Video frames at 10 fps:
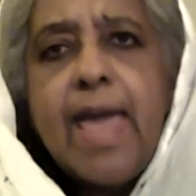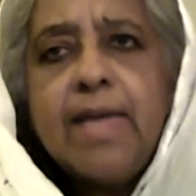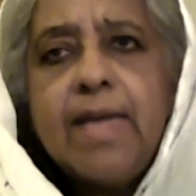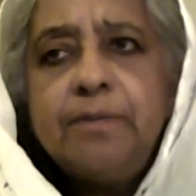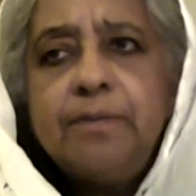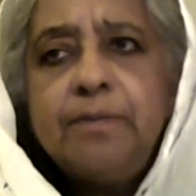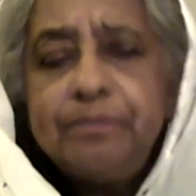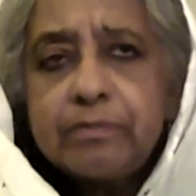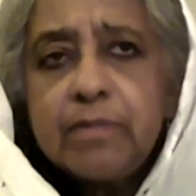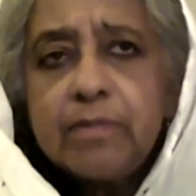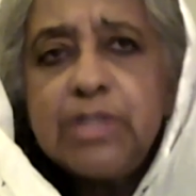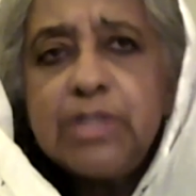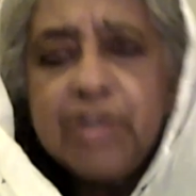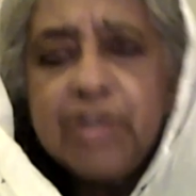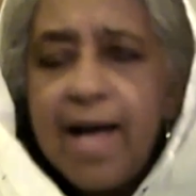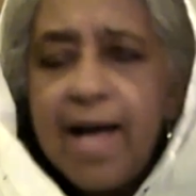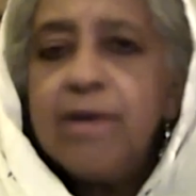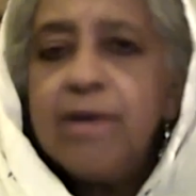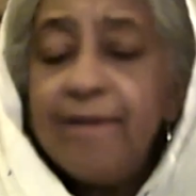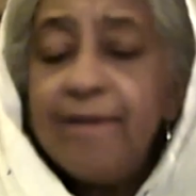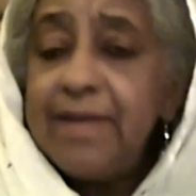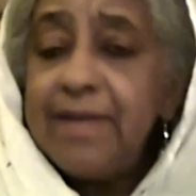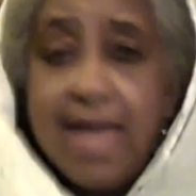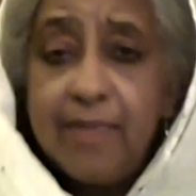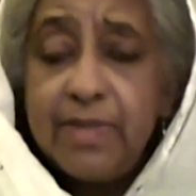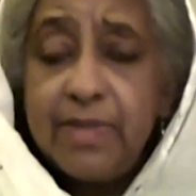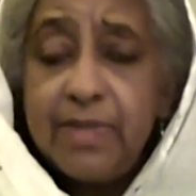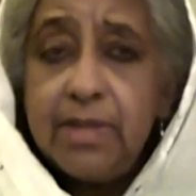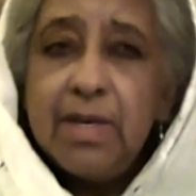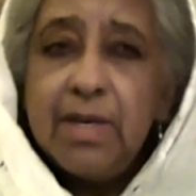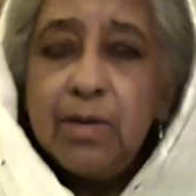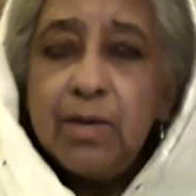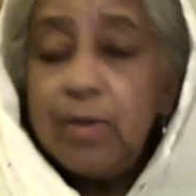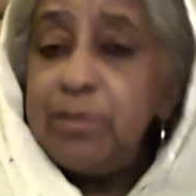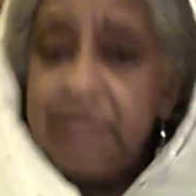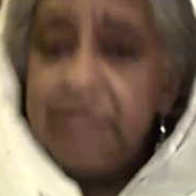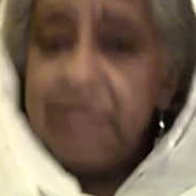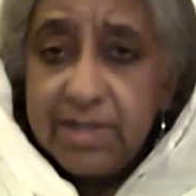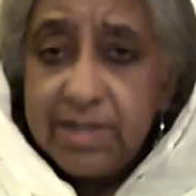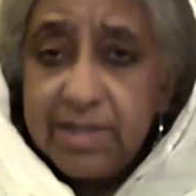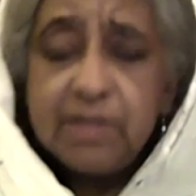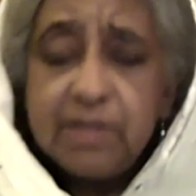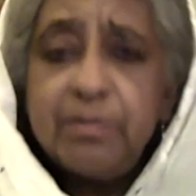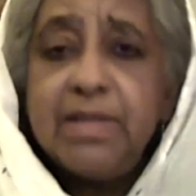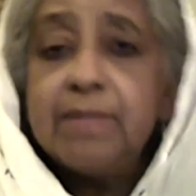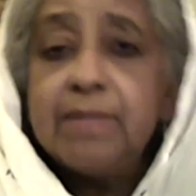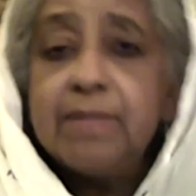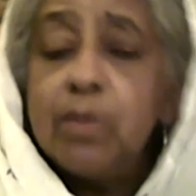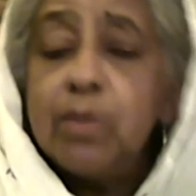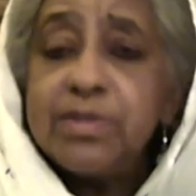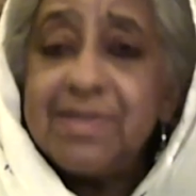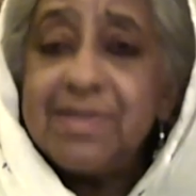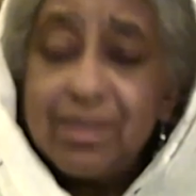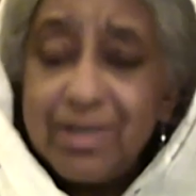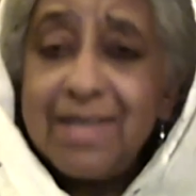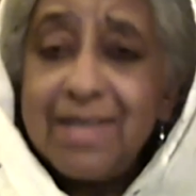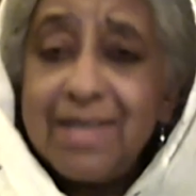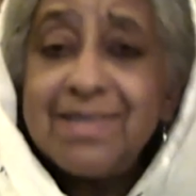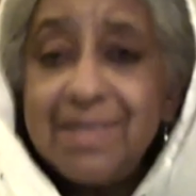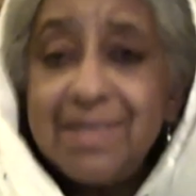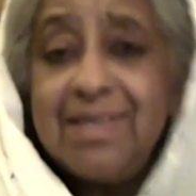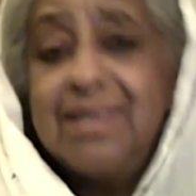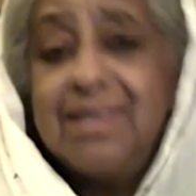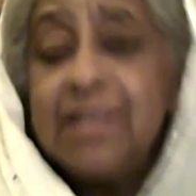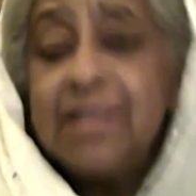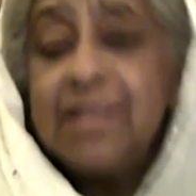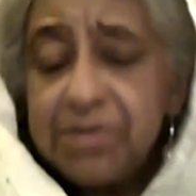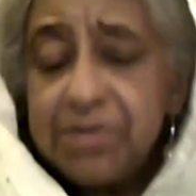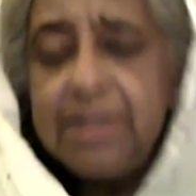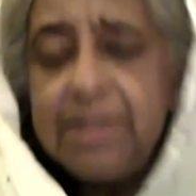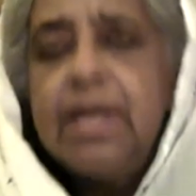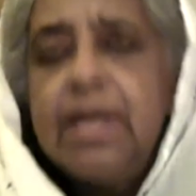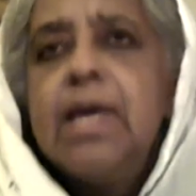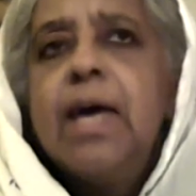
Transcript: And Chicago, having had the reputation of being the most segregated city in the country,